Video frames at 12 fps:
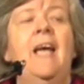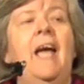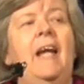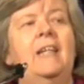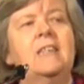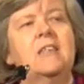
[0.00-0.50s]

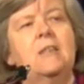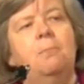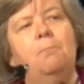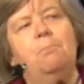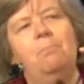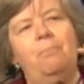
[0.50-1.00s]
And it's
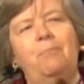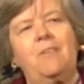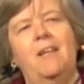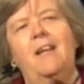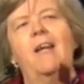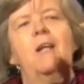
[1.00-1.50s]

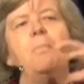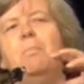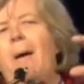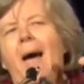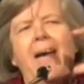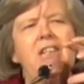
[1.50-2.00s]
the kind of
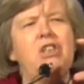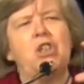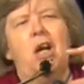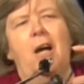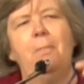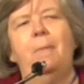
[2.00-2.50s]

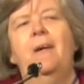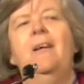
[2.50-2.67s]
mashup